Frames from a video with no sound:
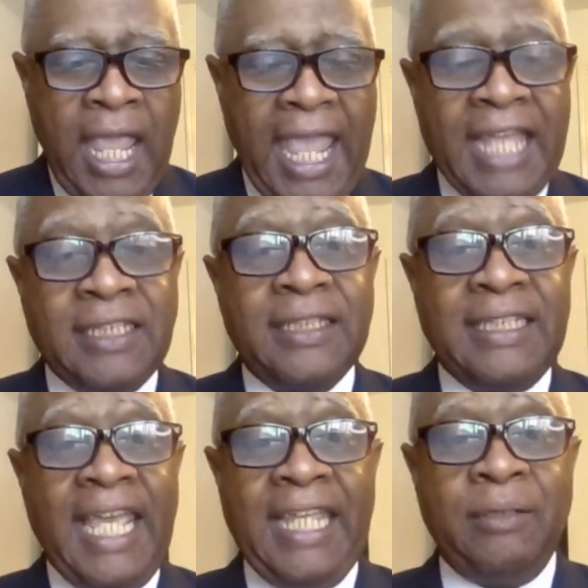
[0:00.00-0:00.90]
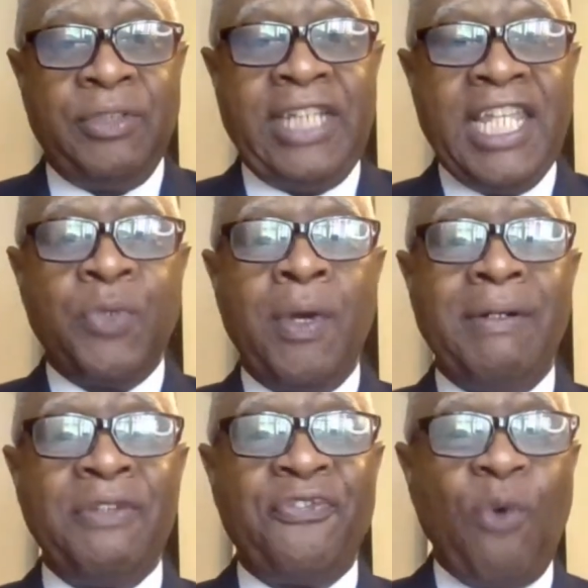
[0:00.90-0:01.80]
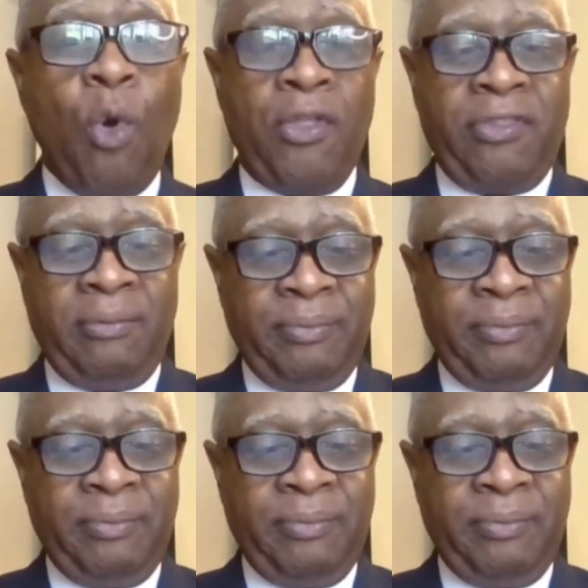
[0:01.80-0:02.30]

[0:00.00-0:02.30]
And today, January the 4th,